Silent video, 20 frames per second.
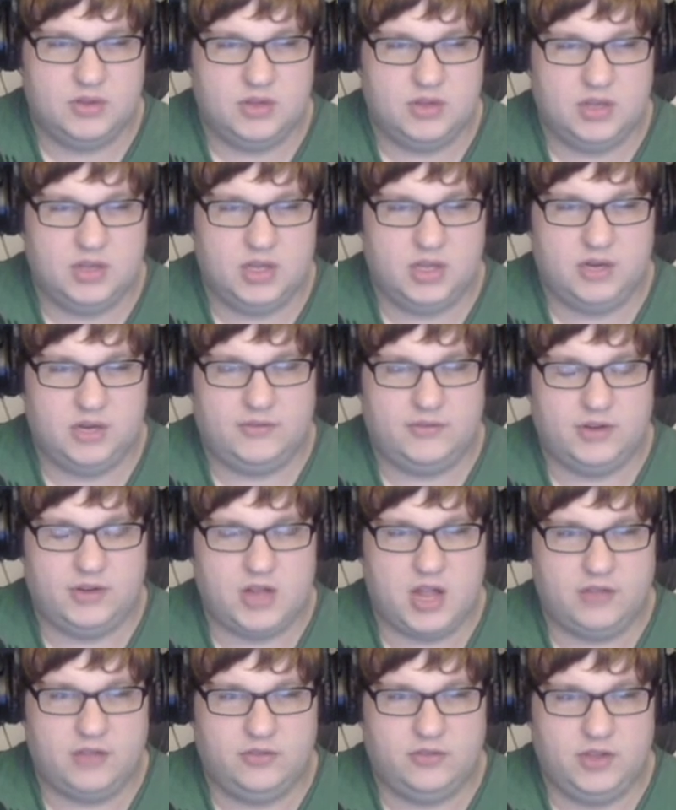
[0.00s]
And I
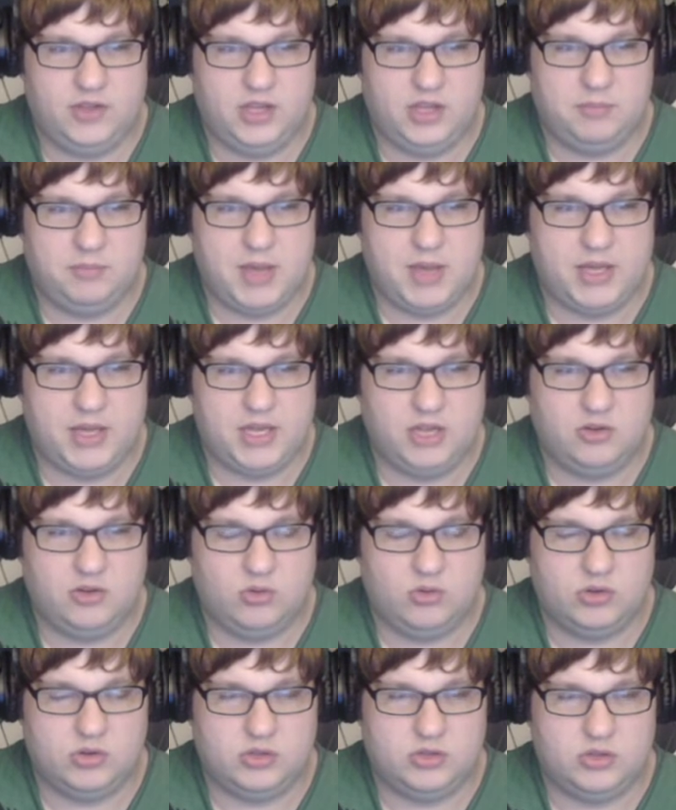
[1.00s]
forgot the pecking
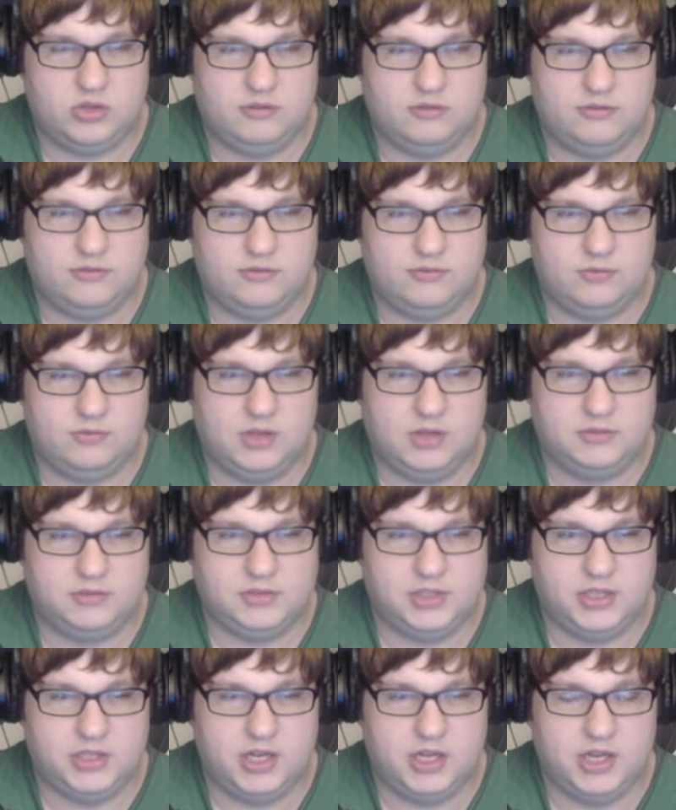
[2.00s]
order of
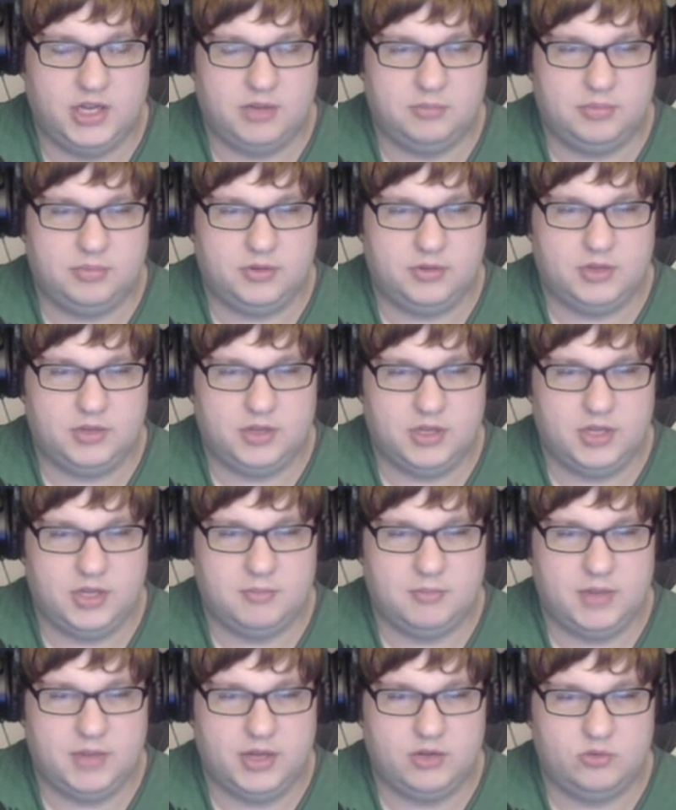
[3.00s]
leveling up in
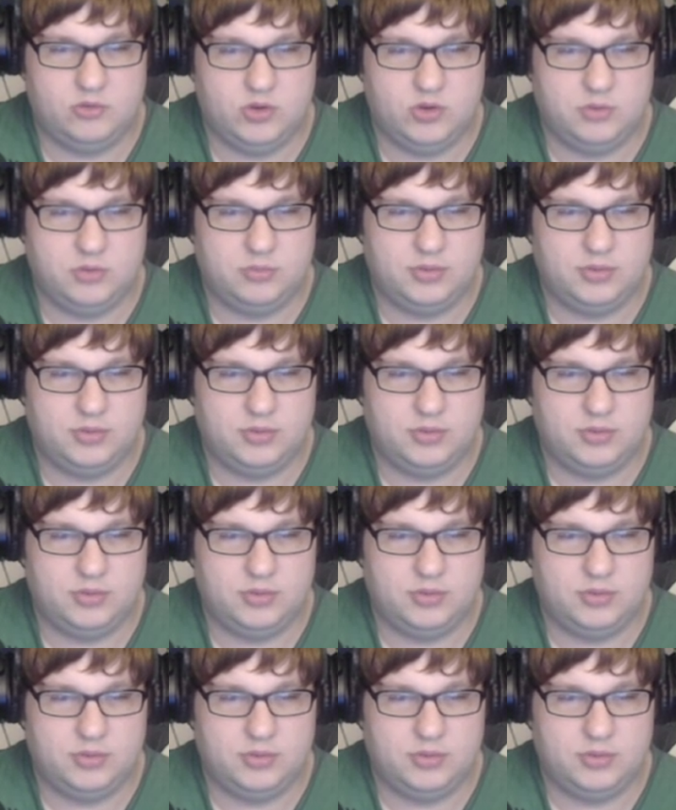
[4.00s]
my group.